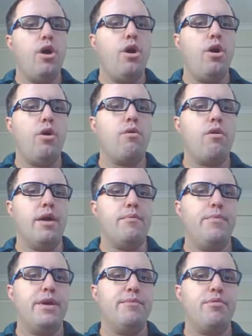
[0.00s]
All
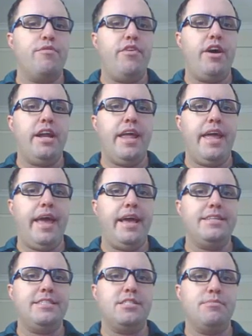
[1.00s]
right, we can provide an
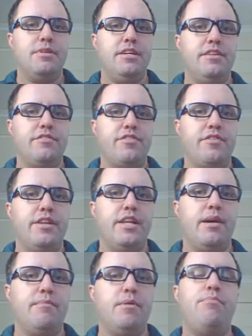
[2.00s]
estimate for a
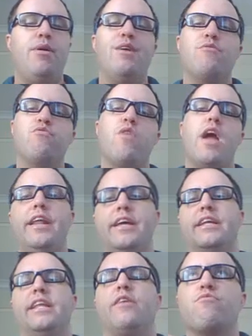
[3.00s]
number by
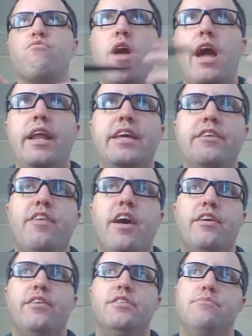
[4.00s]
rounding it. Now, rounding
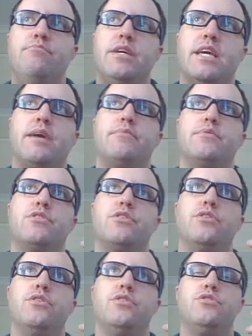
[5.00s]
values and being able
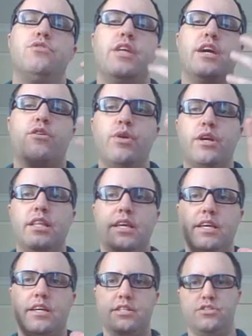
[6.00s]
to do that
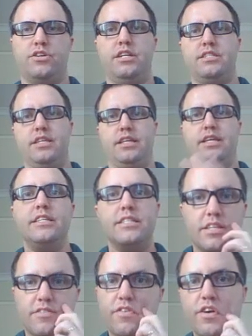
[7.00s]
quickly, concisely, and
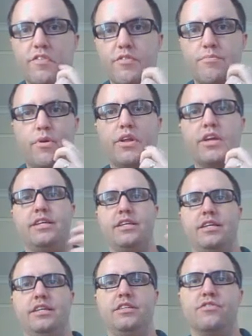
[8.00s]
easily for everybody
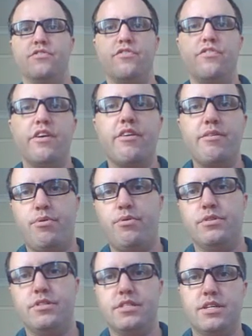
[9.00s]
is a very
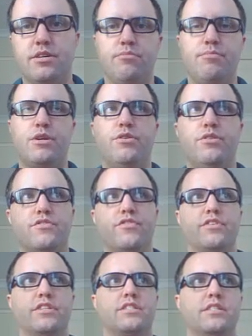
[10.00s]
important skill because,
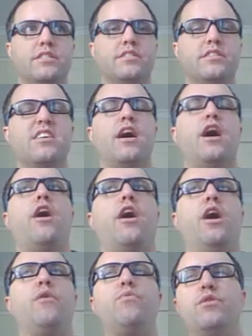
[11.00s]
for instance,
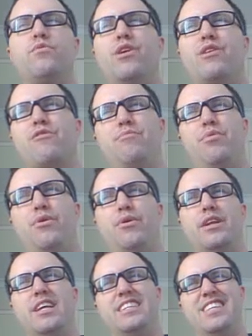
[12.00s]
I wouldn't want to
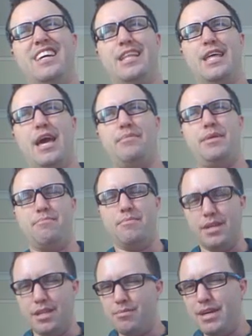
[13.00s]
report exactly how many
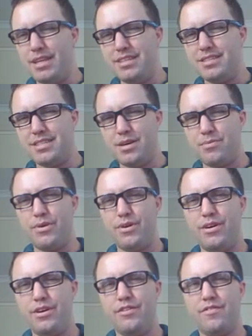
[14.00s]
millimeters there
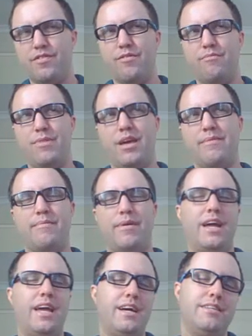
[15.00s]
were from maybe
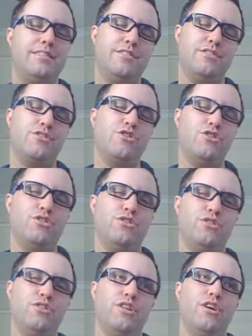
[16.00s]
my house to
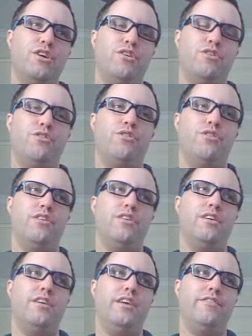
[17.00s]
school
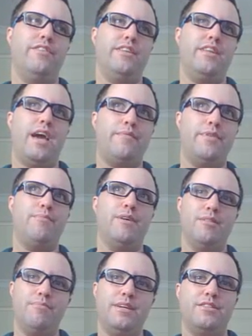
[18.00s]
or even how many
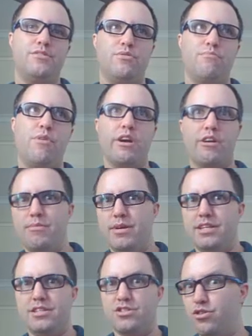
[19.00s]
millimeters or
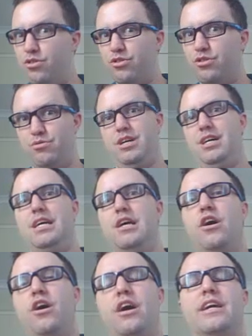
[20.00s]
micrometers tall you are,
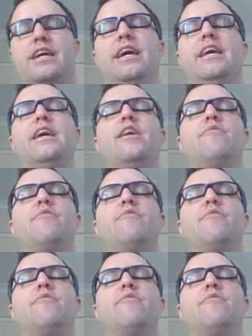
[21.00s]
okay?